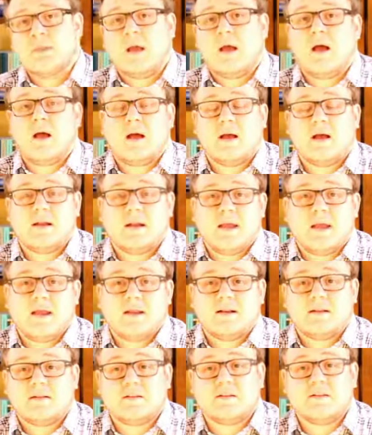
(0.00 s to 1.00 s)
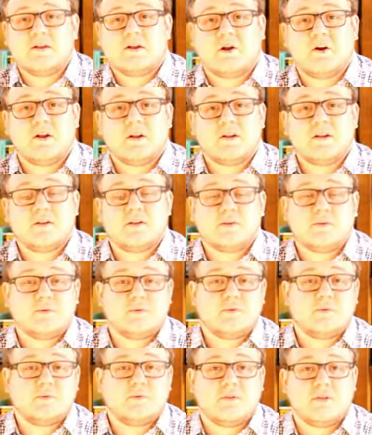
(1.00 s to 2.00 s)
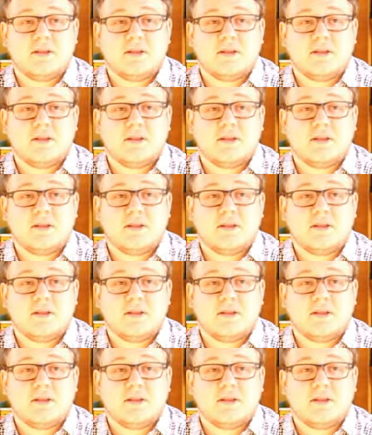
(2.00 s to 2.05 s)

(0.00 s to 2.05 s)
Uh, and starting to